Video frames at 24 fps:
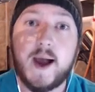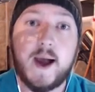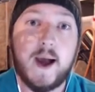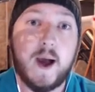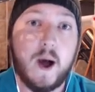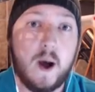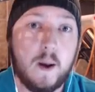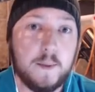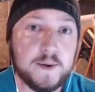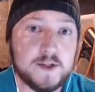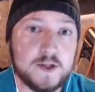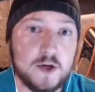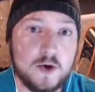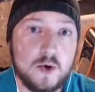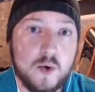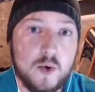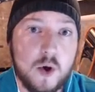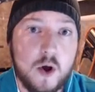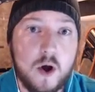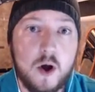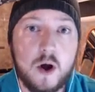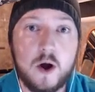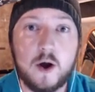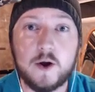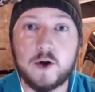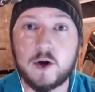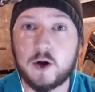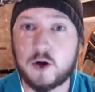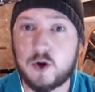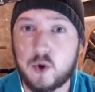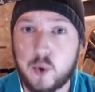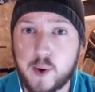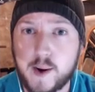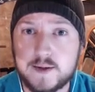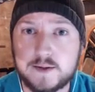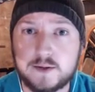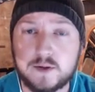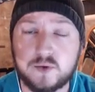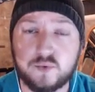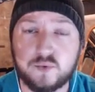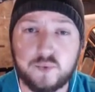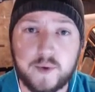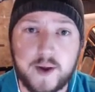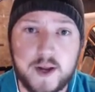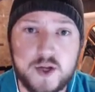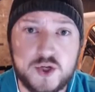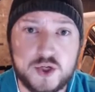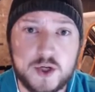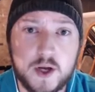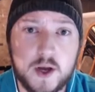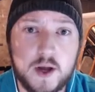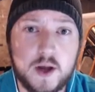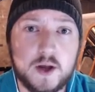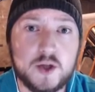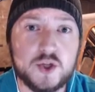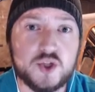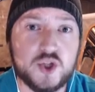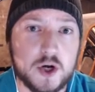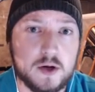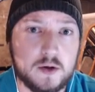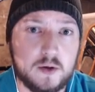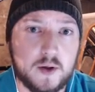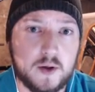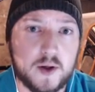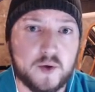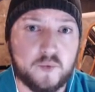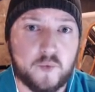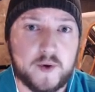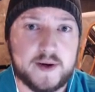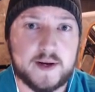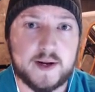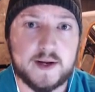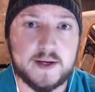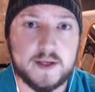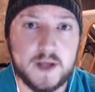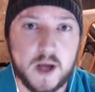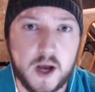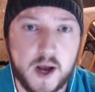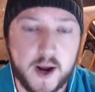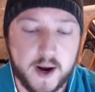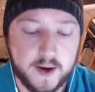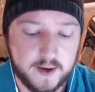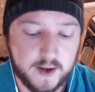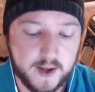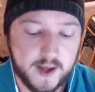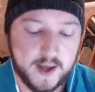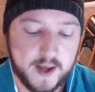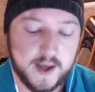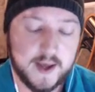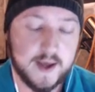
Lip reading: helps you on your quest to reach Jungle Arena 9.